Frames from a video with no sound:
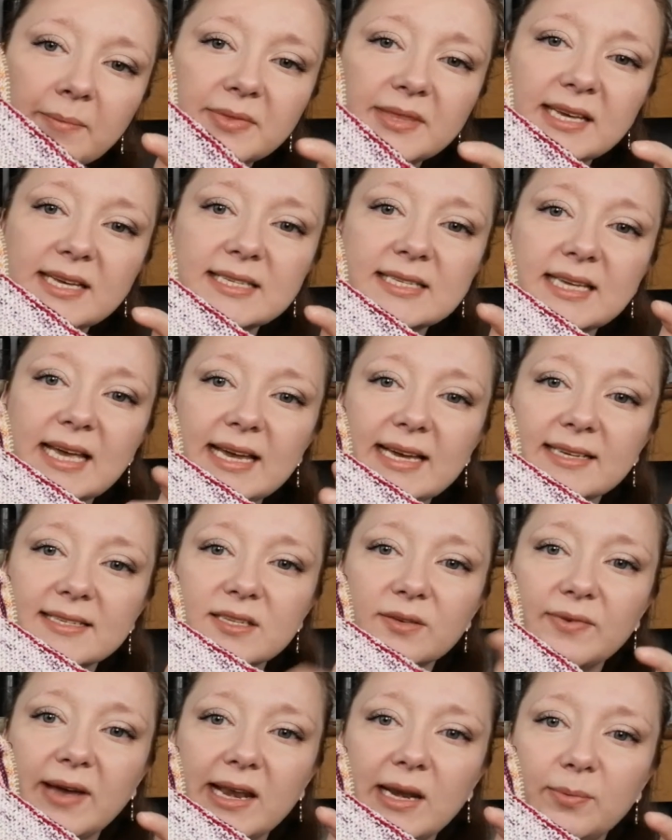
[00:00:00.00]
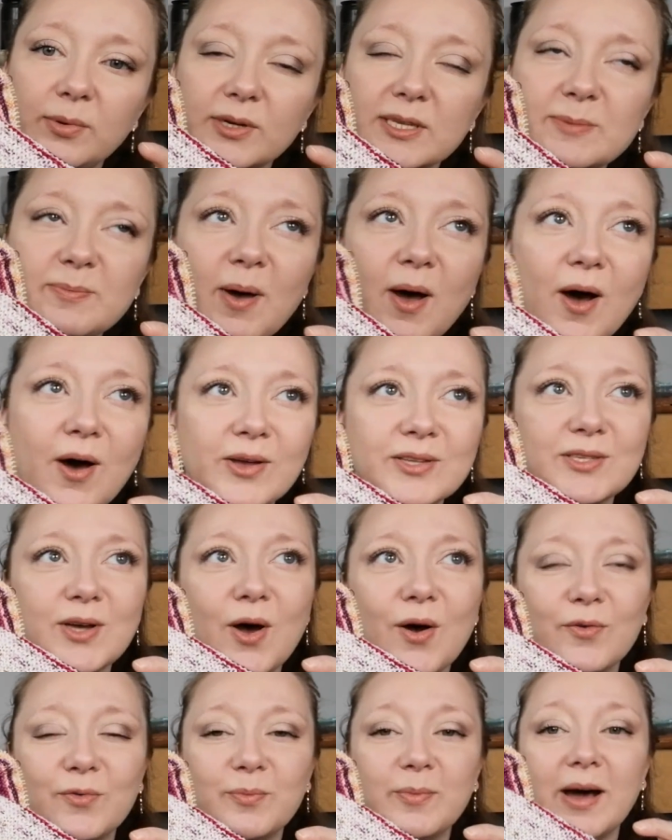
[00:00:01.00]
This is available as part
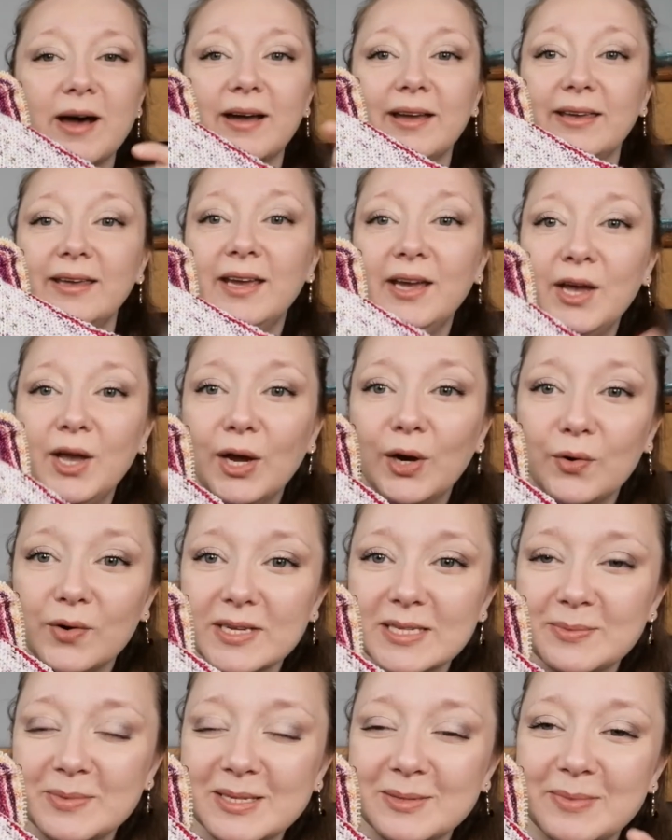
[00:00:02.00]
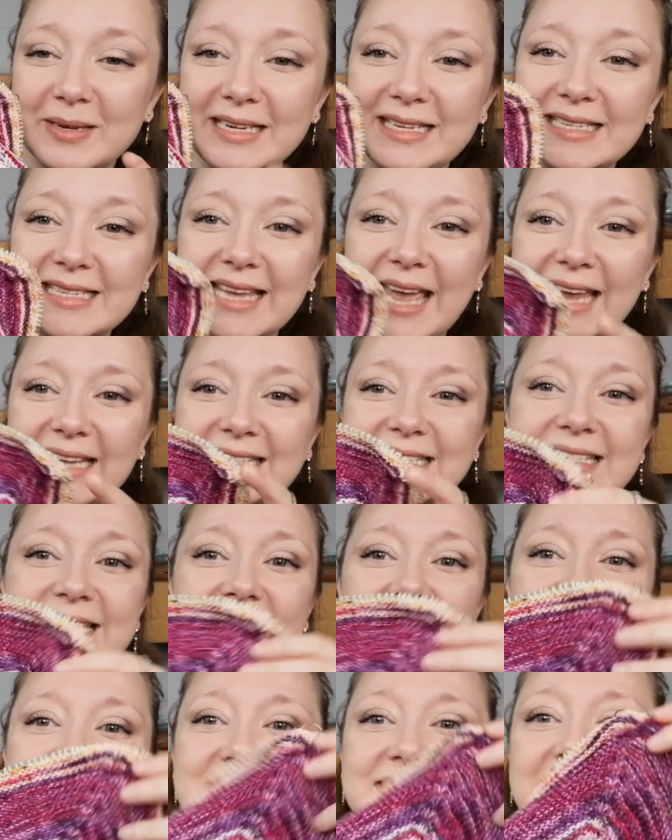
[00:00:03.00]
of my Christmas mini skein
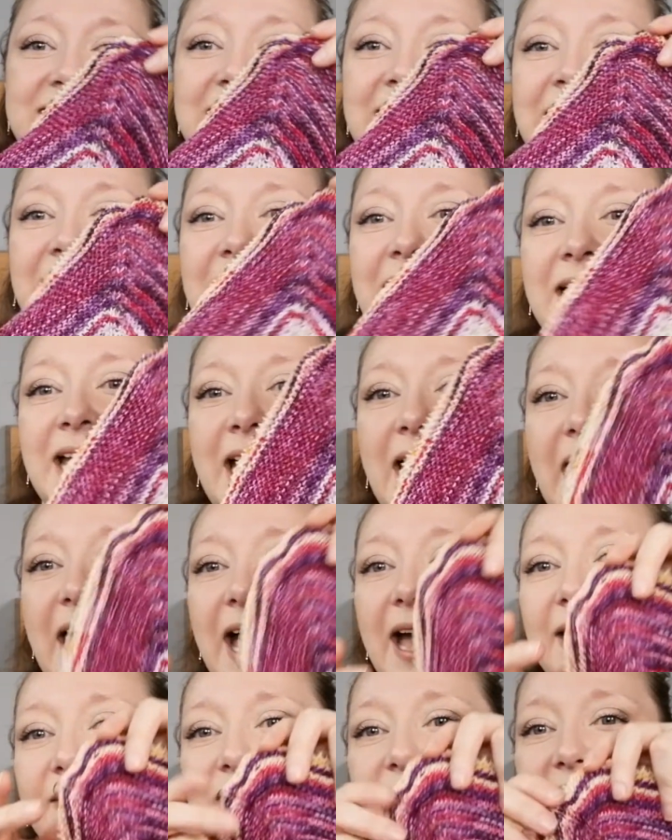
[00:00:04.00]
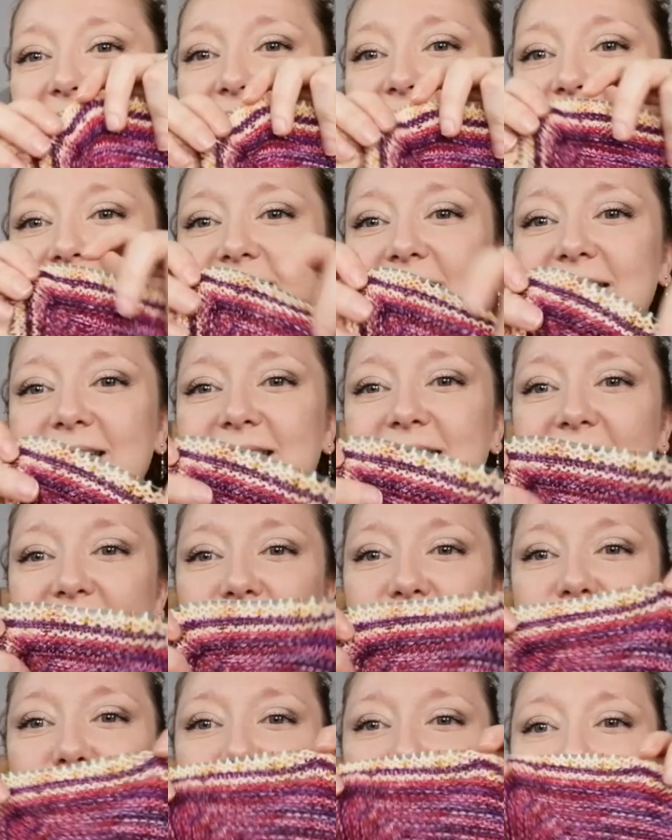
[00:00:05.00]
set. And then day
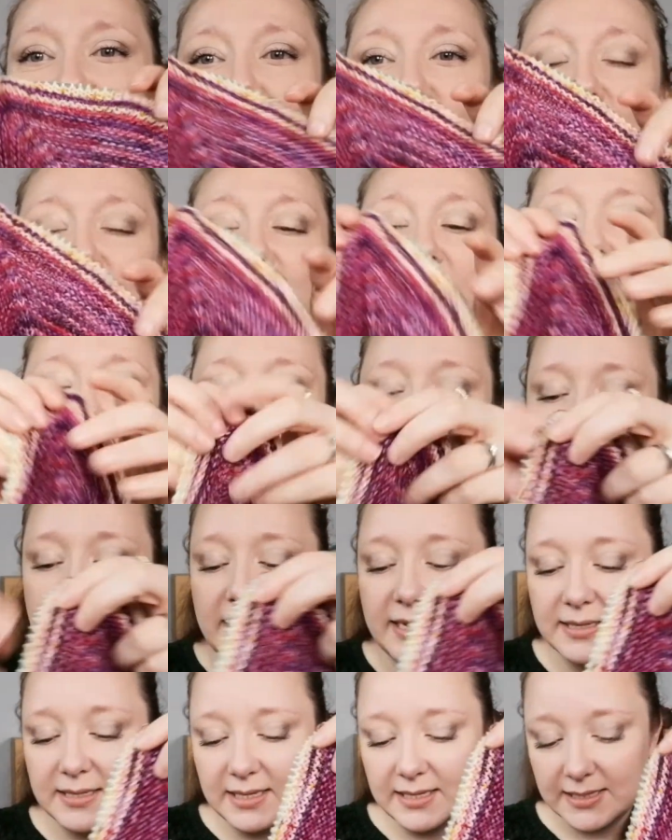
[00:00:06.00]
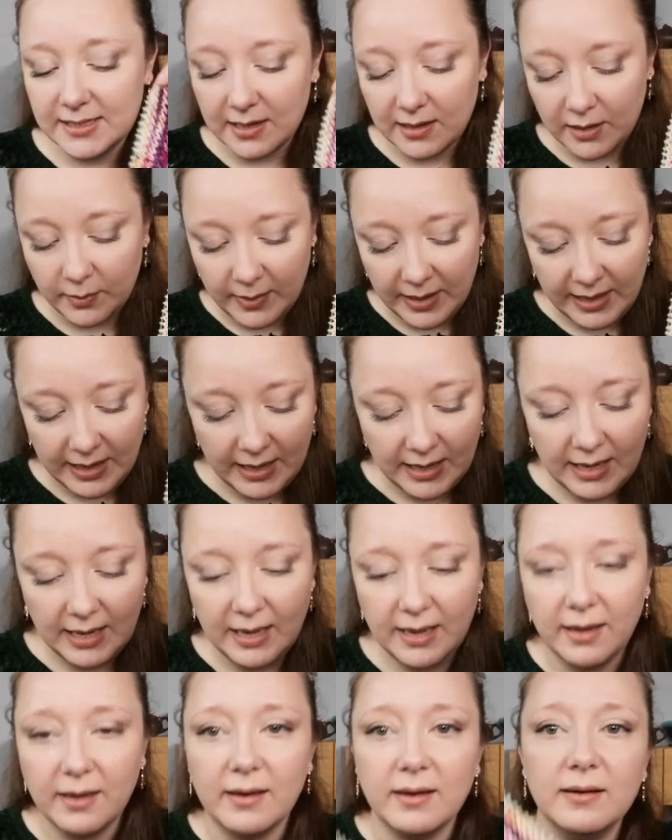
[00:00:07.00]
4 is this colourway
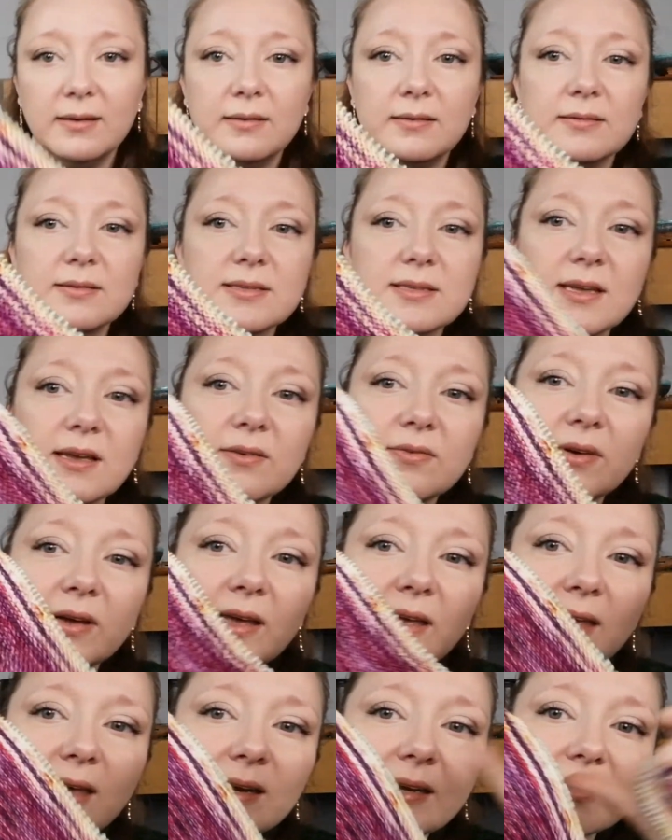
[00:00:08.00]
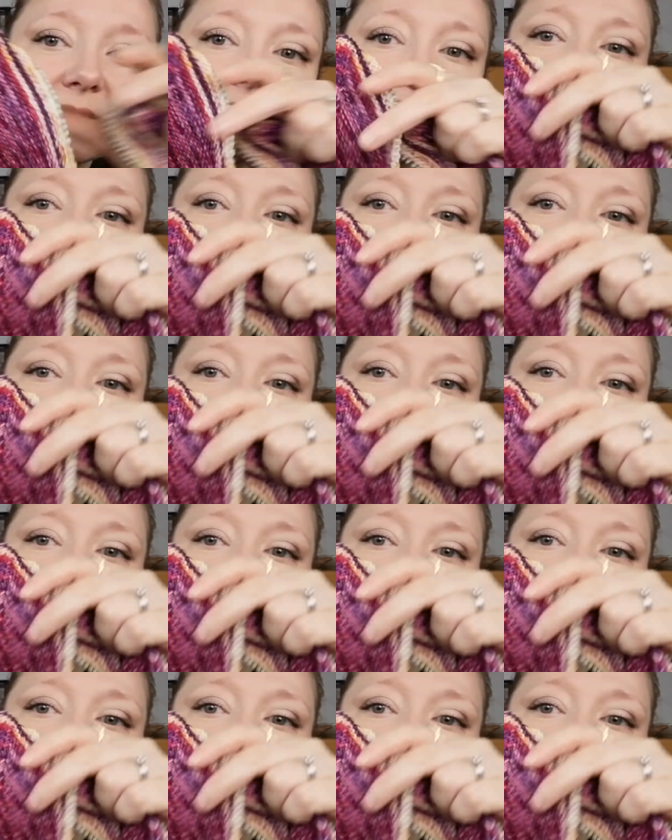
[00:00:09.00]
here. Let's see if I can get it